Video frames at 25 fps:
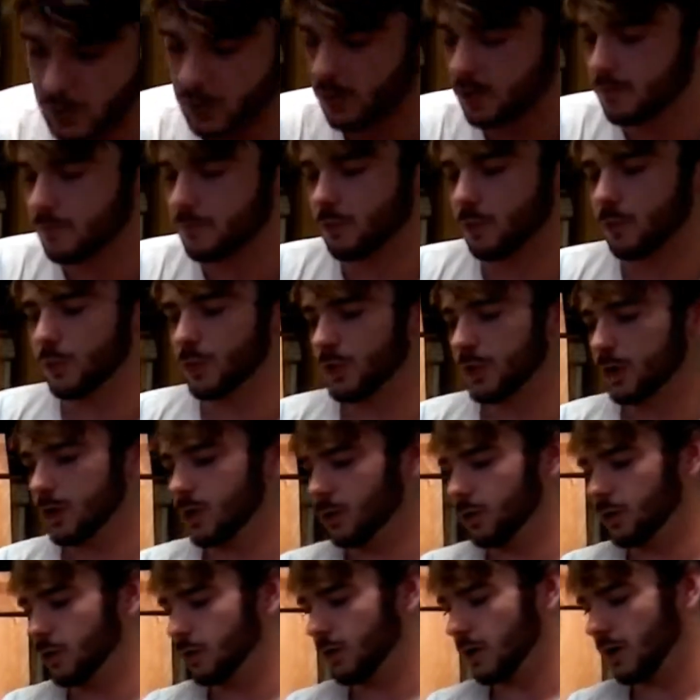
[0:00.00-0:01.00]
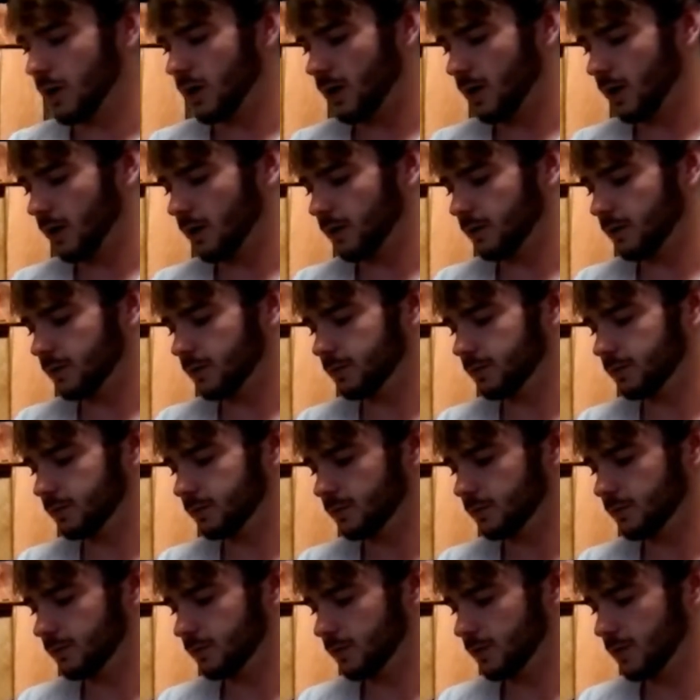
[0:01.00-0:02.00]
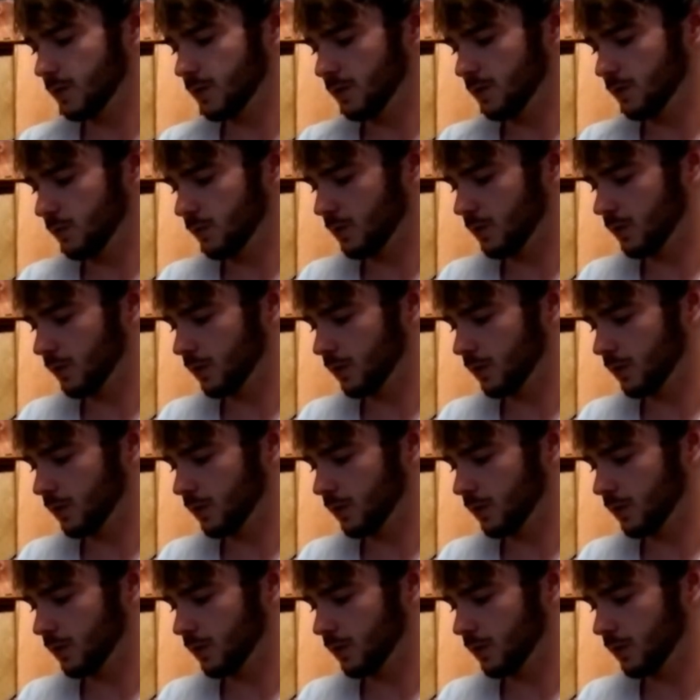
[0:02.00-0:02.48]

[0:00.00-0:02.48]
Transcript: you're looking for when you go to your when